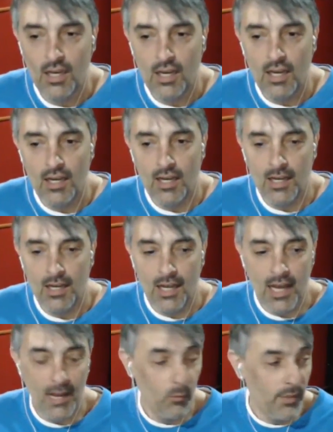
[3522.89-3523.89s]

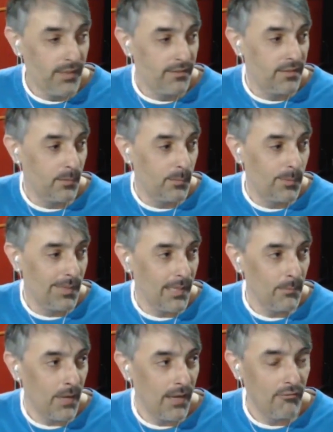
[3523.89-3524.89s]
I went to play
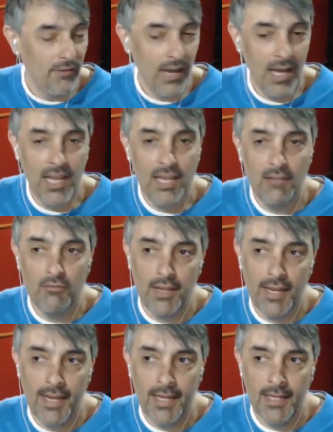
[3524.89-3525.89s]
my Vive,
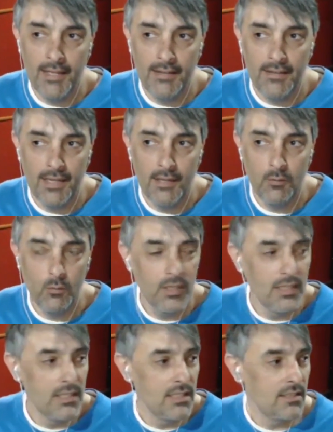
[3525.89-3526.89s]
and it
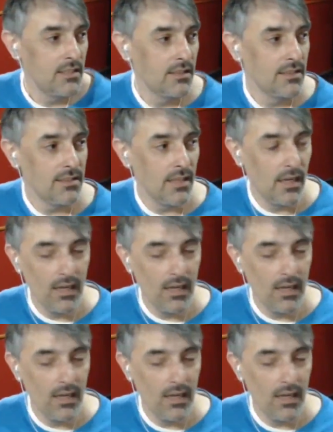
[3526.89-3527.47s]
was,